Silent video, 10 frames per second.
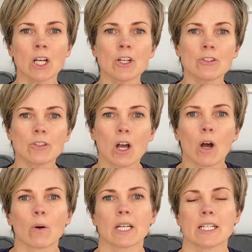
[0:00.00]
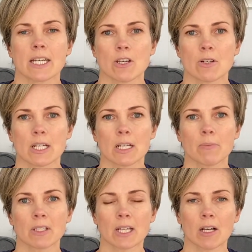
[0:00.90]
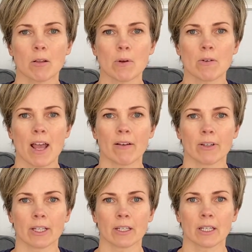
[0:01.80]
So continue to keep the tailbone heavy,